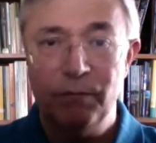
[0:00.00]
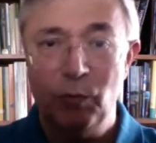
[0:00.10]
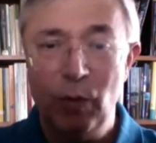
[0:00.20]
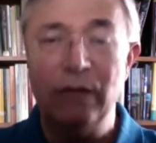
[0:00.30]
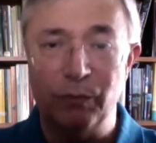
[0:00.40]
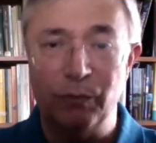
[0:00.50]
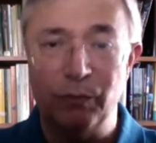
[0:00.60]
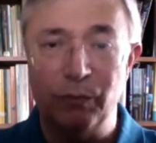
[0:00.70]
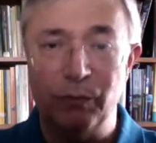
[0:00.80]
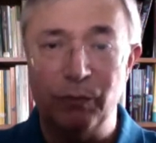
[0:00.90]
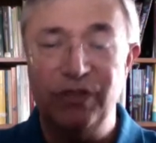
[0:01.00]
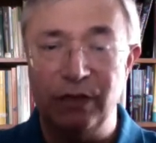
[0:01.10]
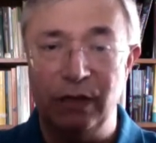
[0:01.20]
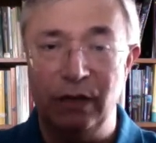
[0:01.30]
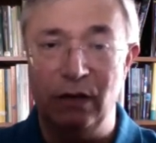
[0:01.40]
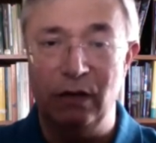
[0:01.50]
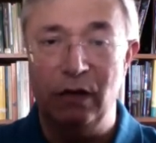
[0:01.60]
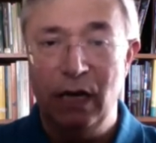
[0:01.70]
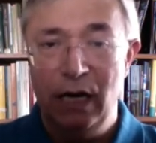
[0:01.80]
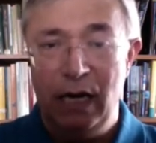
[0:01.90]
well done professionally done
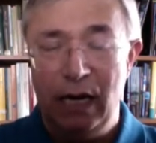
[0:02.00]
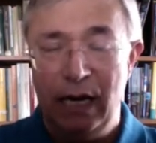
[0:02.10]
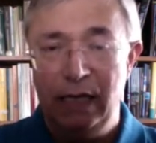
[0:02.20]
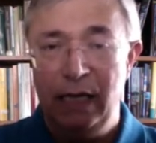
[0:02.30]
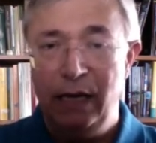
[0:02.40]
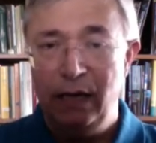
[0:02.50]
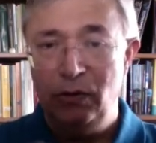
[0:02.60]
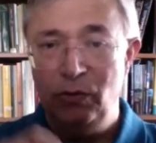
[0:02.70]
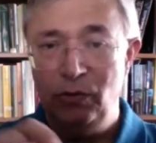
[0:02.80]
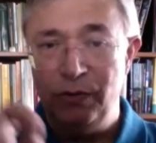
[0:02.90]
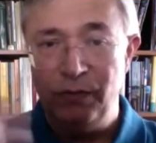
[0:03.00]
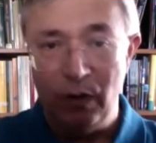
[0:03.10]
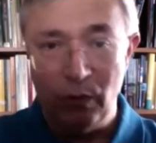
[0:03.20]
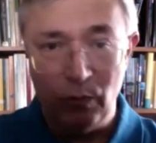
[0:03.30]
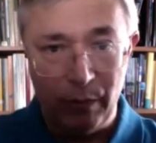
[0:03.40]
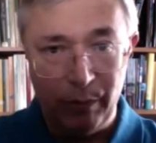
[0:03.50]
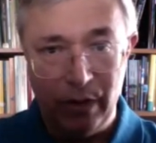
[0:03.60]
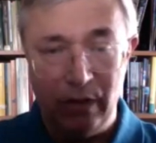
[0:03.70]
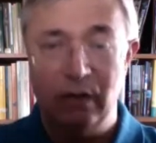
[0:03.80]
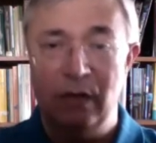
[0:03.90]
and they do the follow-up
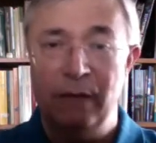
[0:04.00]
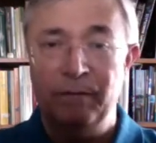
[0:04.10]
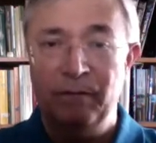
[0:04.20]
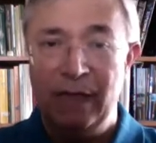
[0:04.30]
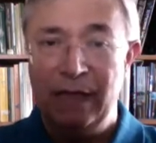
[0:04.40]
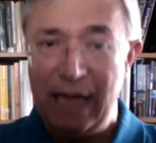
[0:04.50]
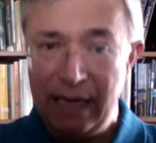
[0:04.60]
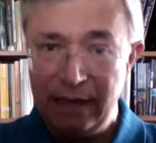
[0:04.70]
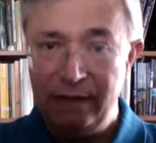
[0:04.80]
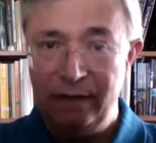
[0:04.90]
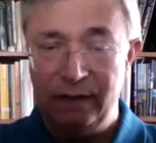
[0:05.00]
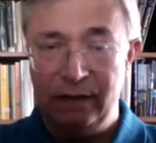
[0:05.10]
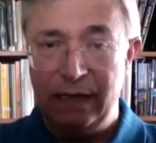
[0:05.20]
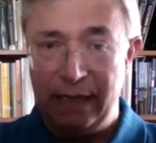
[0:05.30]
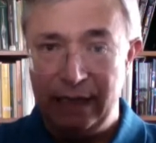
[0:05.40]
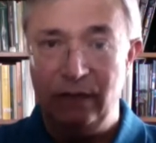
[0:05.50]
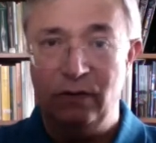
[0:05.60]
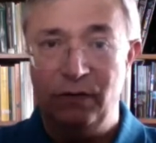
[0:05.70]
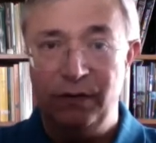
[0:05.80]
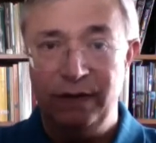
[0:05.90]
that kind
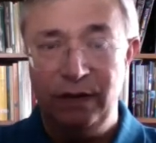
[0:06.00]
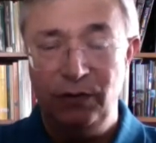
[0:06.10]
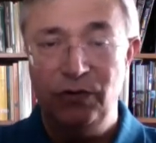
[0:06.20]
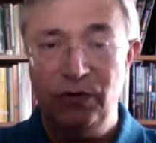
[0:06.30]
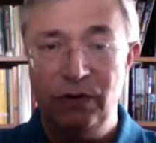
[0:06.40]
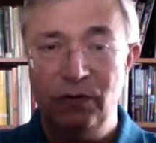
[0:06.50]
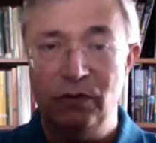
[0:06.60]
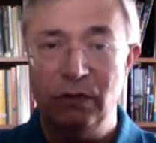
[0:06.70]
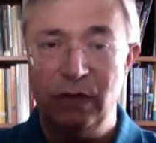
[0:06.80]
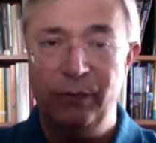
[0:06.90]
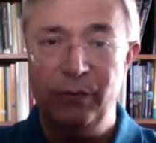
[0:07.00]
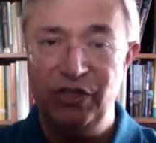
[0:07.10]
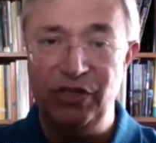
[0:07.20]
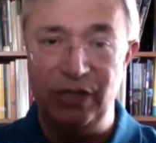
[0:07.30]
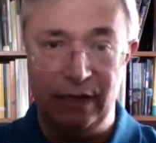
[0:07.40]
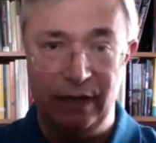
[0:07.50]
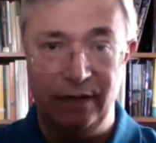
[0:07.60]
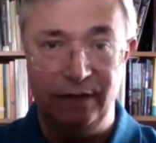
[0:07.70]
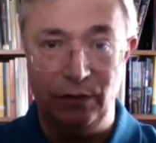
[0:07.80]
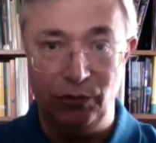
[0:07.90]
of institution is called a bridging
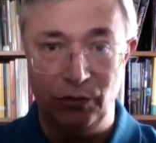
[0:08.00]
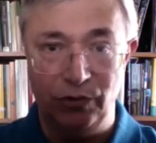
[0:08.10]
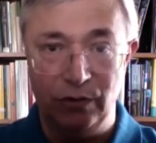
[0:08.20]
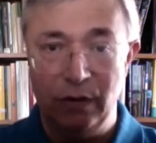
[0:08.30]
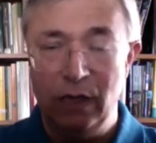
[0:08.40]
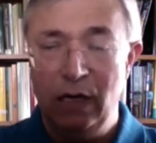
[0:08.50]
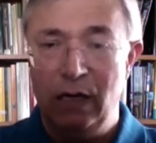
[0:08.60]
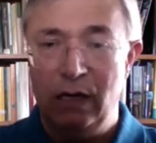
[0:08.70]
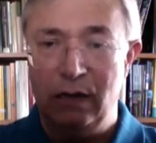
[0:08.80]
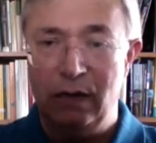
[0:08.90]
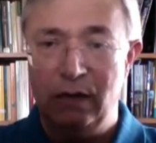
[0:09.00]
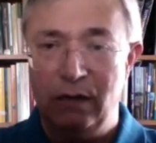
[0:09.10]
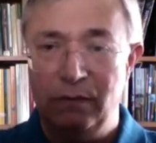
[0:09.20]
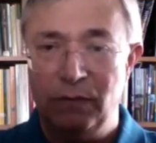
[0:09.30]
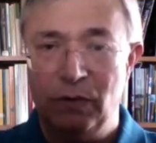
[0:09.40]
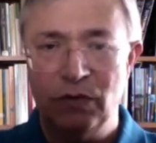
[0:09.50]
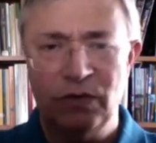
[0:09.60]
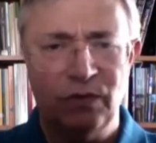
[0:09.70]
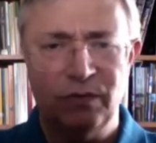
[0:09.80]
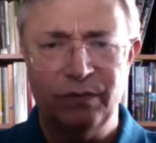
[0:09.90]
institution, um,
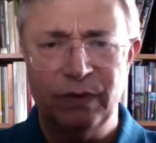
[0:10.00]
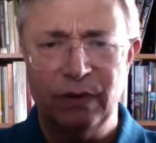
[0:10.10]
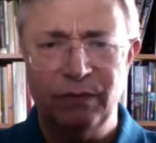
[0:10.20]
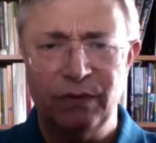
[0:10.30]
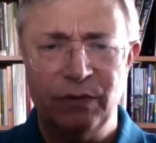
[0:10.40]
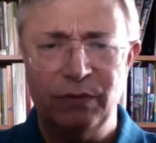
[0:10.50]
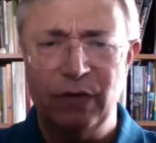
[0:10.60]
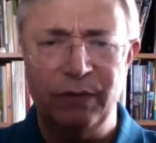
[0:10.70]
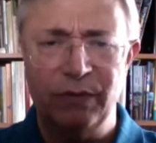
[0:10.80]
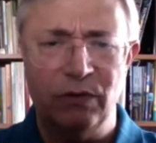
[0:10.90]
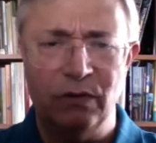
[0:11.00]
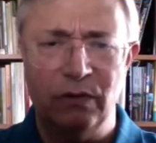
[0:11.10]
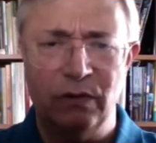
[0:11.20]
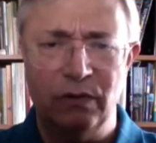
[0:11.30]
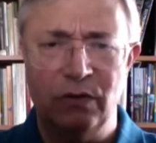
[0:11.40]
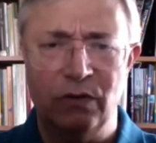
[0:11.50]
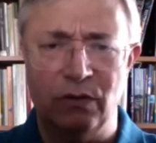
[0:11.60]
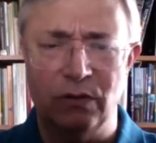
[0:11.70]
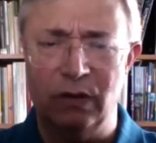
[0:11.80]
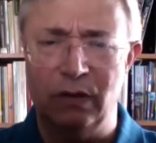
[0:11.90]
also uh, sometimes called
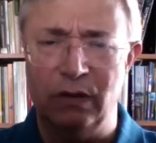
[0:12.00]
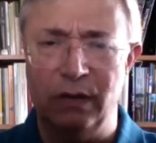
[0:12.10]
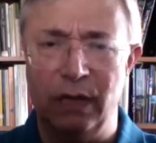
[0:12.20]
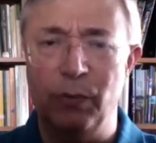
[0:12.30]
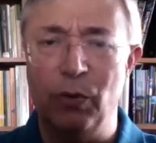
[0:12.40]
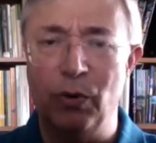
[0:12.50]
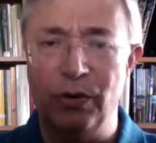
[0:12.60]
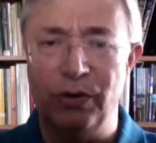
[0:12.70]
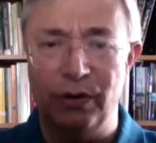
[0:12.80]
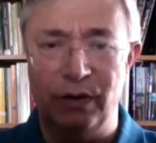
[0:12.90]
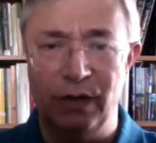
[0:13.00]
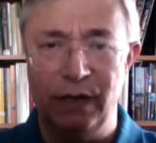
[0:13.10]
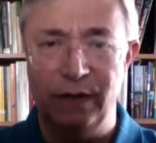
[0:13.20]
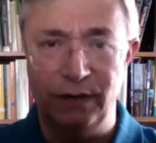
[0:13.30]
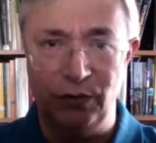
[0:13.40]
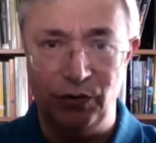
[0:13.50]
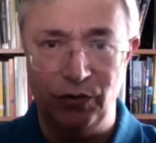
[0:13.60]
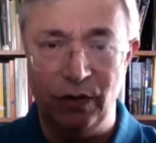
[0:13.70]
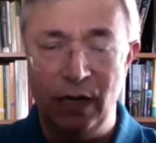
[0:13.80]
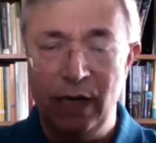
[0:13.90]
called uh, a border
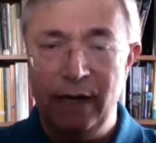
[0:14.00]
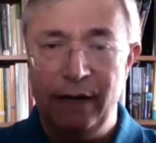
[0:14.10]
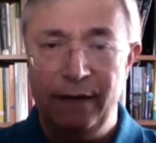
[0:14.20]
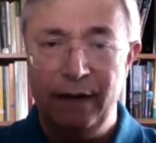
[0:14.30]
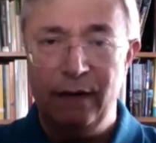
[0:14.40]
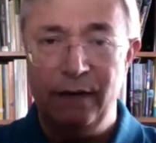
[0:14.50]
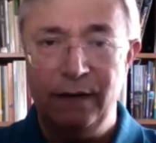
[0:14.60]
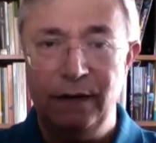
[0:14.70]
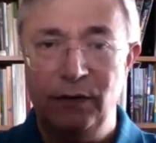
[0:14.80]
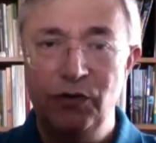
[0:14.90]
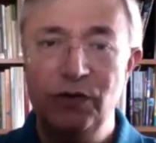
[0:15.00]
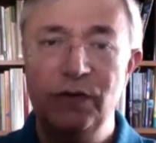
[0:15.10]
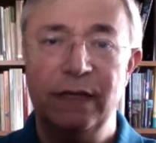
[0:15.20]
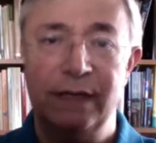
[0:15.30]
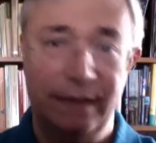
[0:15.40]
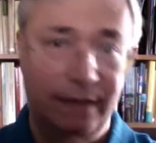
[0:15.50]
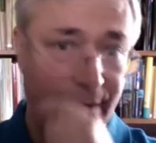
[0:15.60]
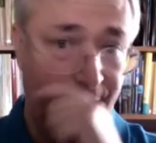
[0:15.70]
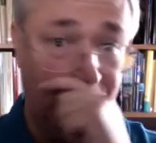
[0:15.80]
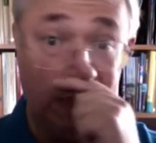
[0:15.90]
institution. They are institutions that
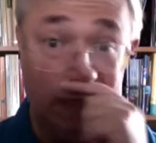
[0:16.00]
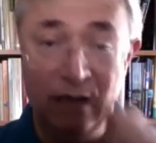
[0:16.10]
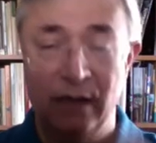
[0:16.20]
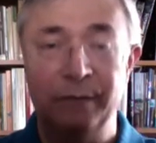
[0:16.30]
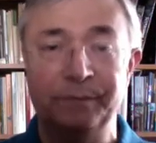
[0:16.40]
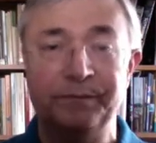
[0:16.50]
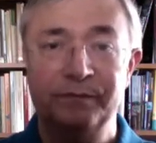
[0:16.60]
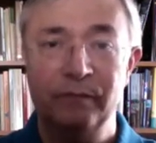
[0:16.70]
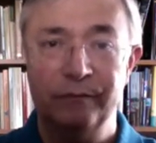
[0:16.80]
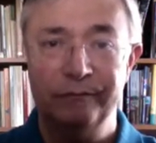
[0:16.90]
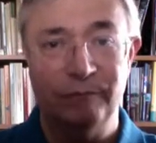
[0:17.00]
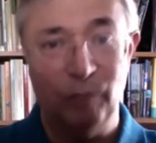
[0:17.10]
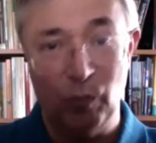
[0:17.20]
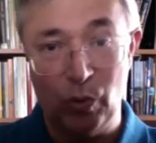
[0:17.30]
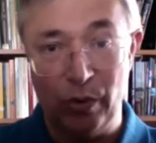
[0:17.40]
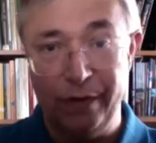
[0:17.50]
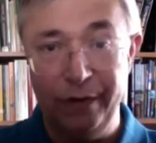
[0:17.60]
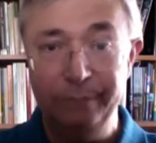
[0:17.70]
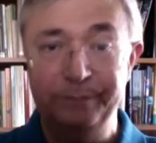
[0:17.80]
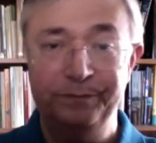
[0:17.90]
sit in the um, border